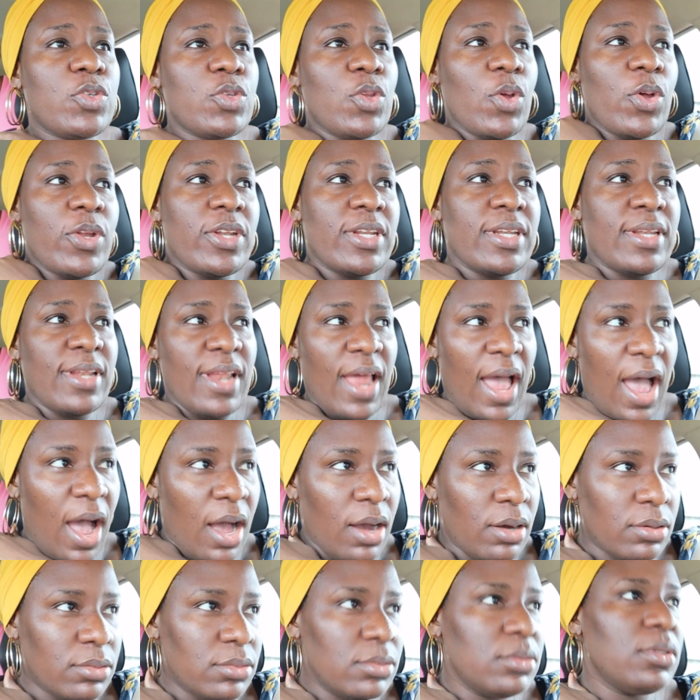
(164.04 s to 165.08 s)
Stone
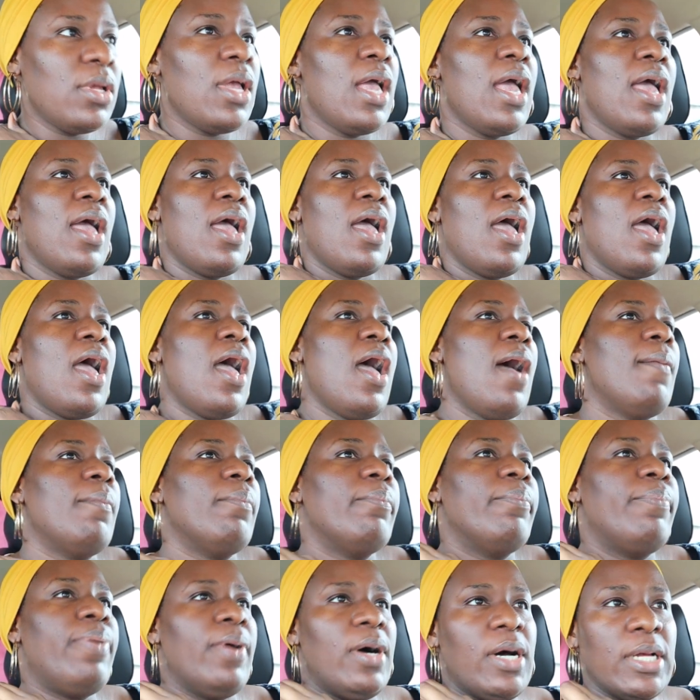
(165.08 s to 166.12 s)
now,
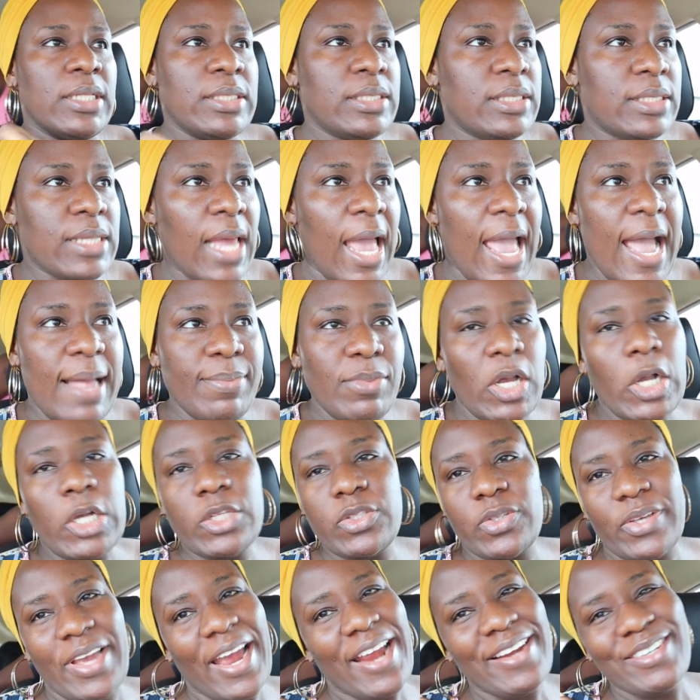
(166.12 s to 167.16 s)
but I am not
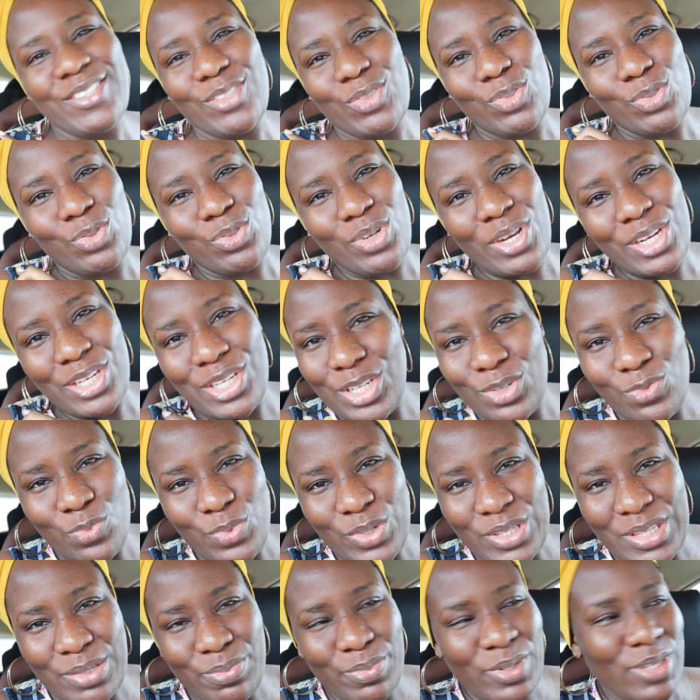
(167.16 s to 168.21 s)
going to carry these children in
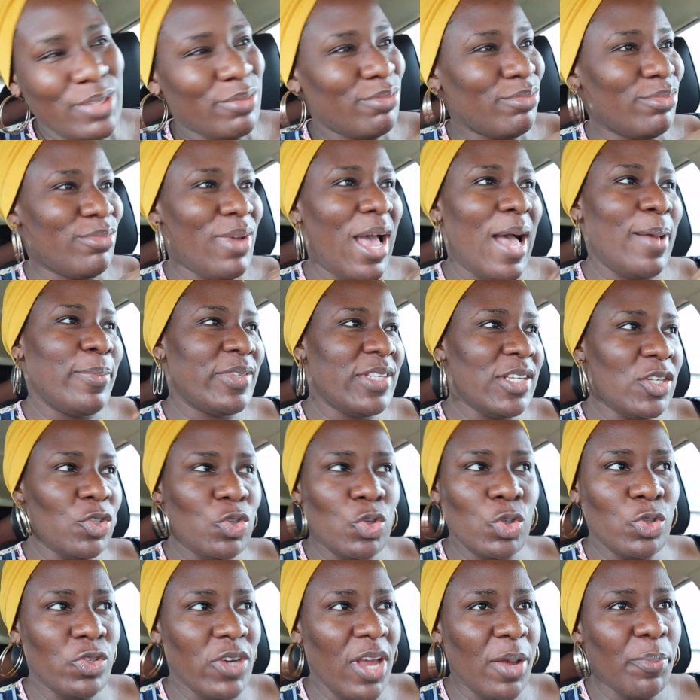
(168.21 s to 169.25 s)
with me. I'm seeing
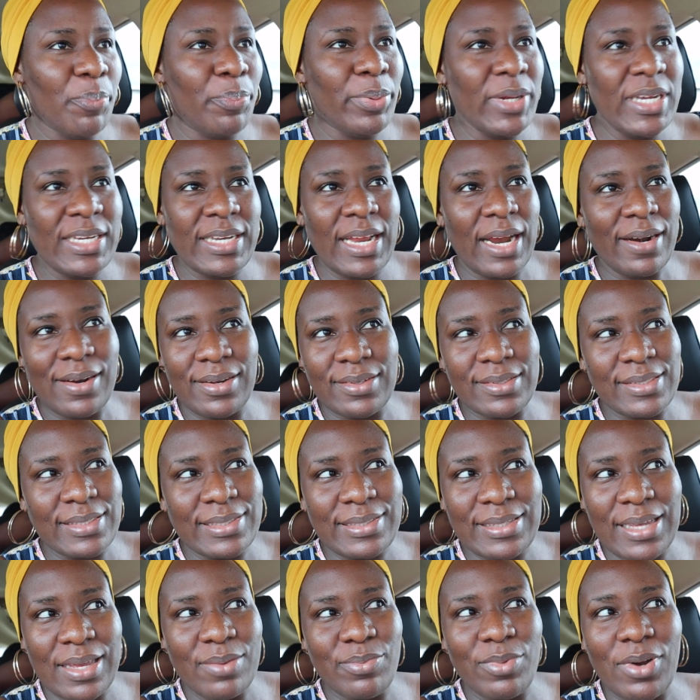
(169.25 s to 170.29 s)
children playing around
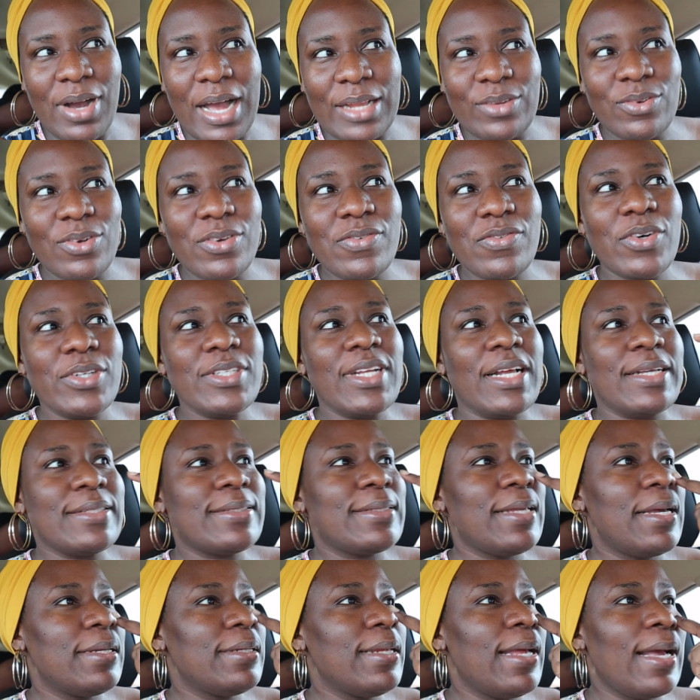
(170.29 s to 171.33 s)
inside, but I don't even
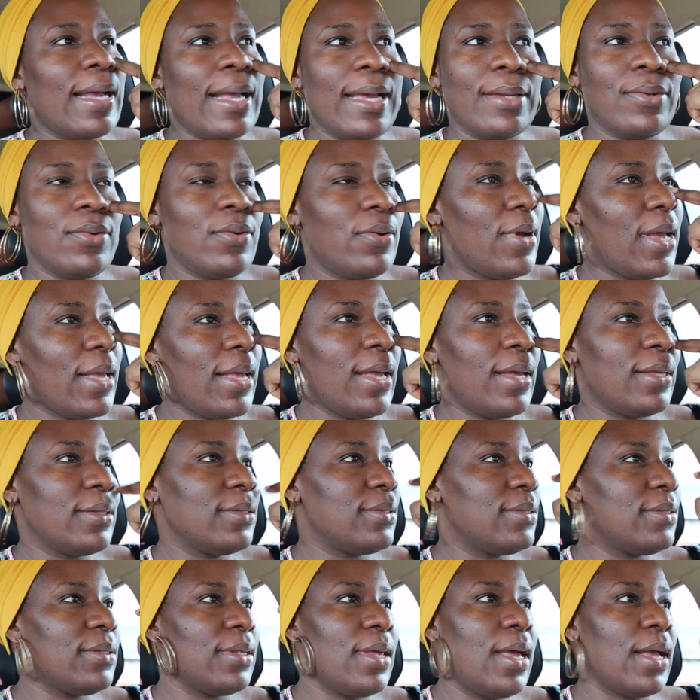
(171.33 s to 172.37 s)
understand. I cannot.
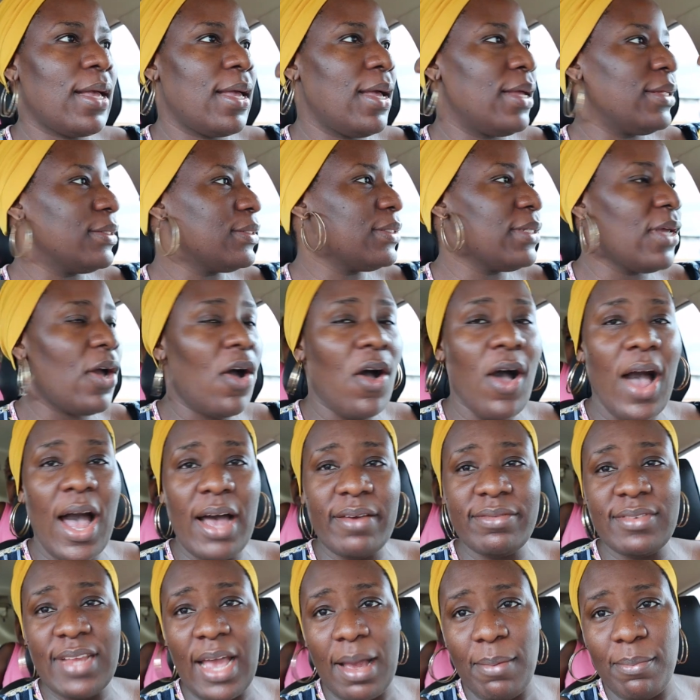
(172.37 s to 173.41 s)
Yes. I can't. They all
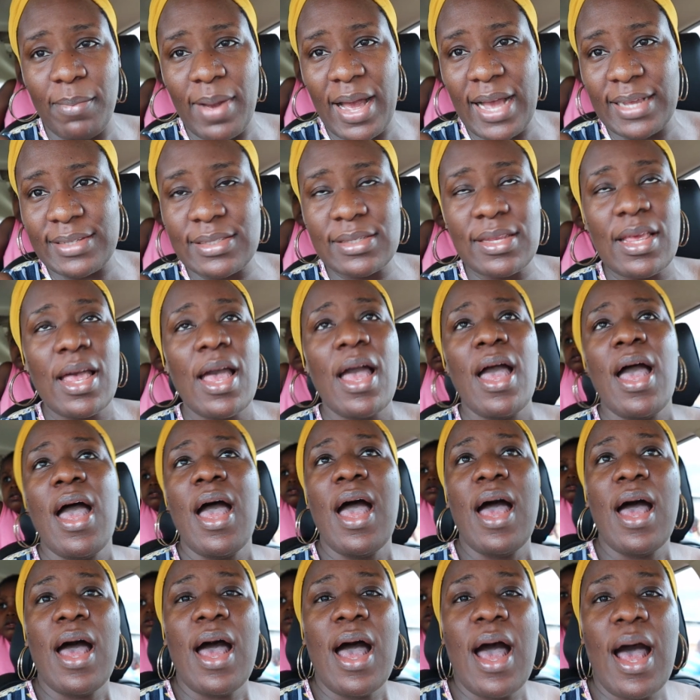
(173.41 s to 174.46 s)
have their mask
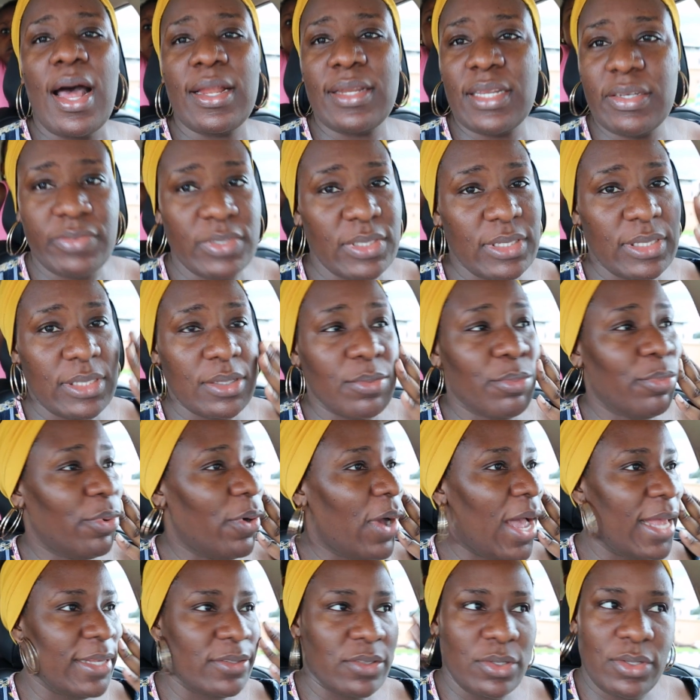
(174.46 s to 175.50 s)
and everything, but
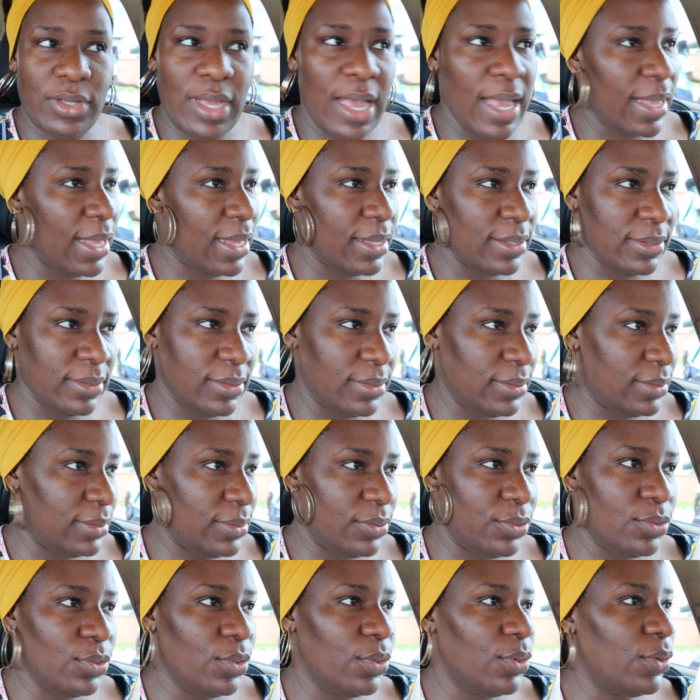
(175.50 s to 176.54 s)
I can't.
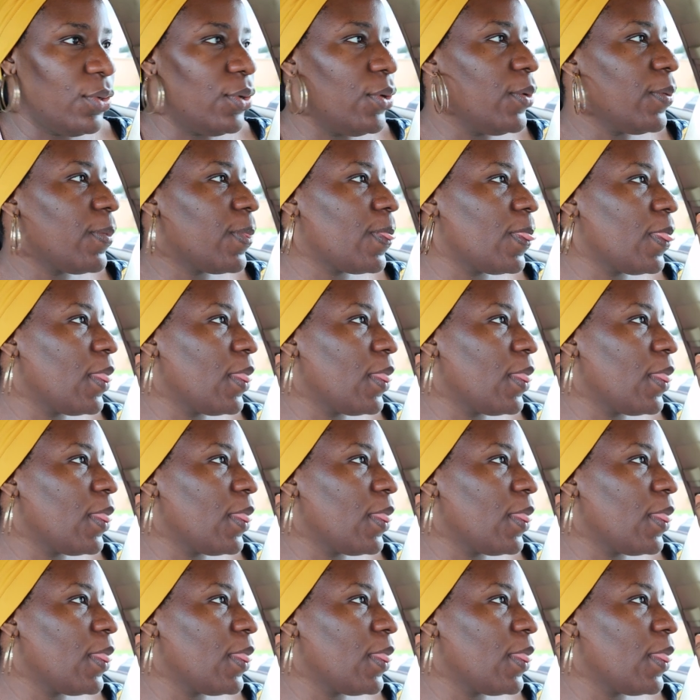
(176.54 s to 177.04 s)
So,